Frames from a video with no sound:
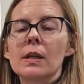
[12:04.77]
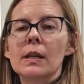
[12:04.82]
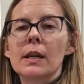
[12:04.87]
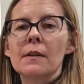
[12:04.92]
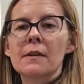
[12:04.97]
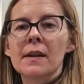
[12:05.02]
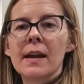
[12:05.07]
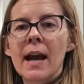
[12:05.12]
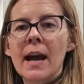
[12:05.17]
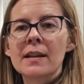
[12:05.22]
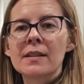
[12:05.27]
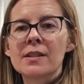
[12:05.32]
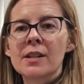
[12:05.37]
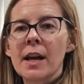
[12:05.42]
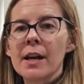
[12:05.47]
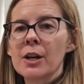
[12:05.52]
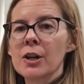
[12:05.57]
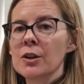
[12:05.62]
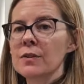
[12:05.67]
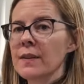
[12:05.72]
in the cast
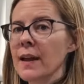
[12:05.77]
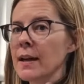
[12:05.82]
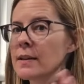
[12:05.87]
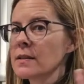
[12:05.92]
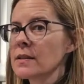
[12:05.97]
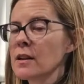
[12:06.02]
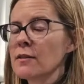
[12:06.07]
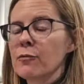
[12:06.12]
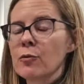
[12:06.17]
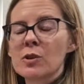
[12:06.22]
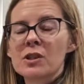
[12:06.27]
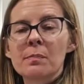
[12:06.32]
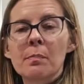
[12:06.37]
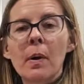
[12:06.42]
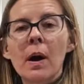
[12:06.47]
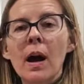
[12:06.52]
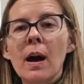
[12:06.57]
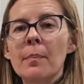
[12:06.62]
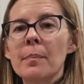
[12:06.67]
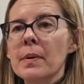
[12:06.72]
iron, that stuff was
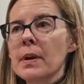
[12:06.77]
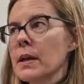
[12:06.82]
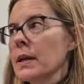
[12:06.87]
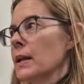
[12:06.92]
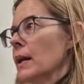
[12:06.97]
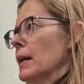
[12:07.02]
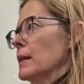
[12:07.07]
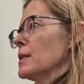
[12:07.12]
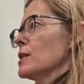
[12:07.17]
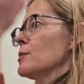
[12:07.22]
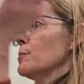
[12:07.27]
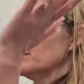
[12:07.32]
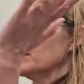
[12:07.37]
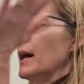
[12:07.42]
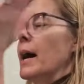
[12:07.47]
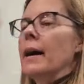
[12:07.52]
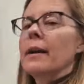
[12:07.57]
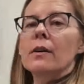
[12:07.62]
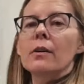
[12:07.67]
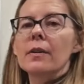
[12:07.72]
popping and
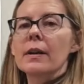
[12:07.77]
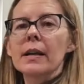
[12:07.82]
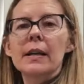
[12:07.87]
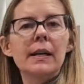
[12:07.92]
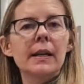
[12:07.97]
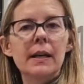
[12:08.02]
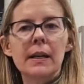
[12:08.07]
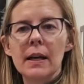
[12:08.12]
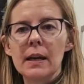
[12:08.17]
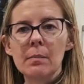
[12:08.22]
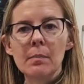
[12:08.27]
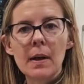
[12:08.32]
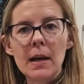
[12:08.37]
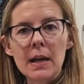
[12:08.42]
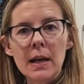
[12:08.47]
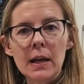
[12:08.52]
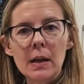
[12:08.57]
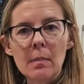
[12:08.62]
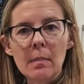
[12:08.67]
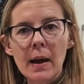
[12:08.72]
splattering and
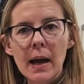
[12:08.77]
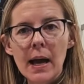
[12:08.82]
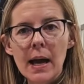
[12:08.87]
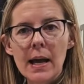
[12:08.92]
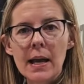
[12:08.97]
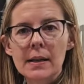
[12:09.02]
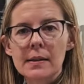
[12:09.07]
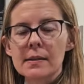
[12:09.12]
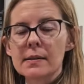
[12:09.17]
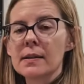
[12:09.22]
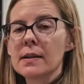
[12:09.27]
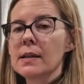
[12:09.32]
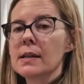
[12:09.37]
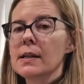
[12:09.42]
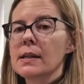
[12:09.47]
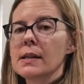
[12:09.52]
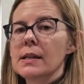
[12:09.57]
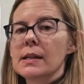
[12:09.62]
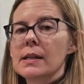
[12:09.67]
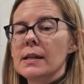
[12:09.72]
making a mess.
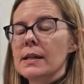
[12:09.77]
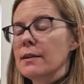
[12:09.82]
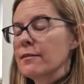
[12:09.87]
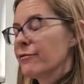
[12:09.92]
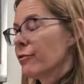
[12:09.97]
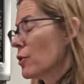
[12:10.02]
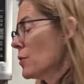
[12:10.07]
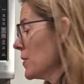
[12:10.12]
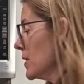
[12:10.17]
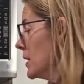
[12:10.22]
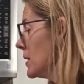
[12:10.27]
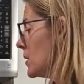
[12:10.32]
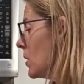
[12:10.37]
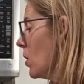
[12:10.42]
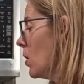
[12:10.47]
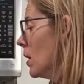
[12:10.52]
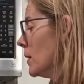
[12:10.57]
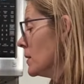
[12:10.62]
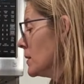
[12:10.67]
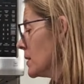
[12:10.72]
For this,
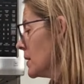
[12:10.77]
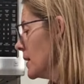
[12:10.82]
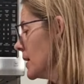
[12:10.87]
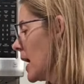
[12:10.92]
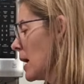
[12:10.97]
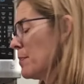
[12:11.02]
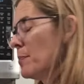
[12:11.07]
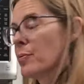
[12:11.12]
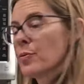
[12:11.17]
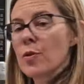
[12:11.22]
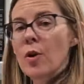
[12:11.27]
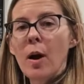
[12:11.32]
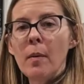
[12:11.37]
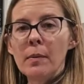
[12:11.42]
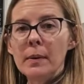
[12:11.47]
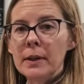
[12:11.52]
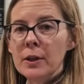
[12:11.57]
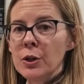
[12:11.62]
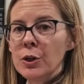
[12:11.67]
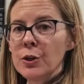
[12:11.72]
honestly, I
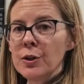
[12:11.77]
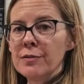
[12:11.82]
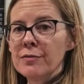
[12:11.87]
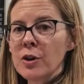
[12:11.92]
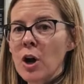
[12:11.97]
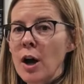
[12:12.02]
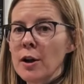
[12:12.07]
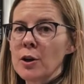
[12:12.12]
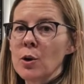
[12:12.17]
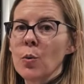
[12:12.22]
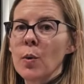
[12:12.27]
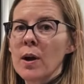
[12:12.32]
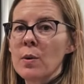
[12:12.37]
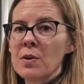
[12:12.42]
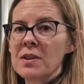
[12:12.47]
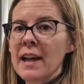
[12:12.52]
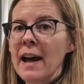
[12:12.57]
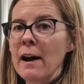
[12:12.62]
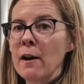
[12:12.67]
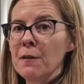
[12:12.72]
probably could have gotten away
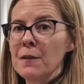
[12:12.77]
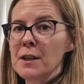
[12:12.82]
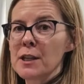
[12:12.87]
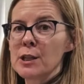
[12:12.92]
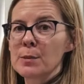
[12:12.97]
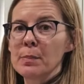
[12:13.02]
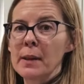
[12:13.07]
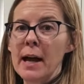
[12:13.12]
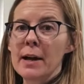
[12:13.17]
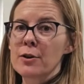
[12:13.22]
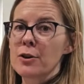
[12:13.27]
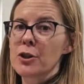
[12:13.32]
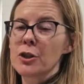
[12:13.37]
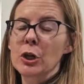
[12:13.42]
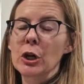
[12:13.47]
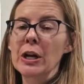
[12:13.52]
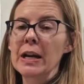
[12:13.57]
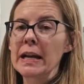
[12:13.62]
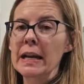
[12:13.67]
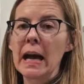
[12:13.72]
without the splatter
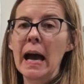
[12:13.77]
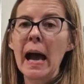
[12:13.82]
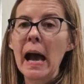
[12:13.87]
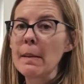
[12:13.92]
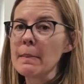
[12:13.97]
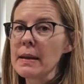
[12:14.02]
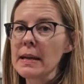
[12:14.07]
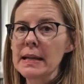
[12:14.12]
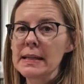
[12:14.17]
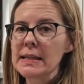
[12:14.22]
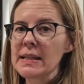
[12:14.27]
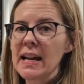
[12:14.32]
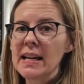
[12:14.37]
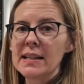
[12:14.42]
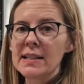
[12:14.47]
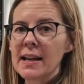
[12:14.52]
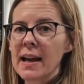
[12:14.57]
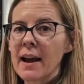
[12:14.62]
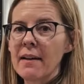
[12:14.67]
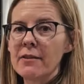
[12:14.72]
screen. It's
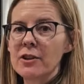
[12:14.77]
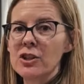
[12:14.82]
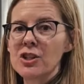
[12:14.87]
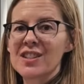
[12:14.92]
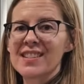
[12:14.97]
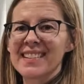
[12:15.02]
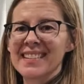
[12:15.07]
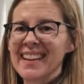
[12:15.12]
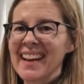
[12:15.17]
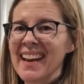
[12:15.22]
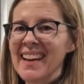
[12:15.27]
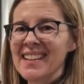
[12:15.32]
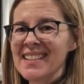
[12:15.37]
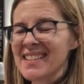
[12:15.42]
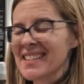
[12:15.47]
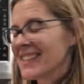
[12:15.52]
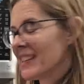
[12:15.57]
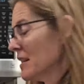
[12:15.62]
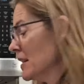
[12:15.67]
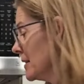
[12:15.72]
nice to have it just in
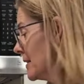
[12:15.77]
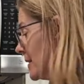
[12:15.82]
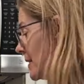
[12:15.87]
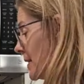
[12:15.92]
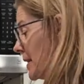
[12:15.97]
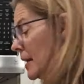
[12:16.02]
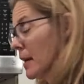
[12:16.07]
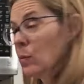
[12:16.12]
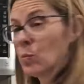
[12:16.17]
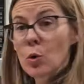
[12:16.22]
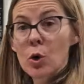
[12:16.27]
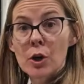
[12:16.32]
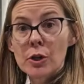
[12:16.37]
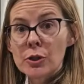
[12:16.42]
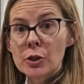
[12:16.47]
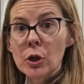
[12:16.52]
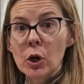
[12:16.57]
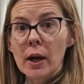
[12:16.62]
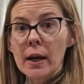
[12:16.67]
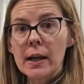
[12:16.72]
case. It
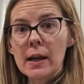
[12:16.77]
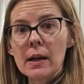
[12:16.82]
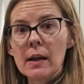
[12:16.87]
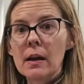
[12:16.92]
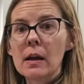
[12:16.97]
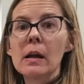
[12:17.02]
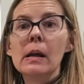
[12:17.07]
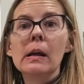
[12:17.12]
works great.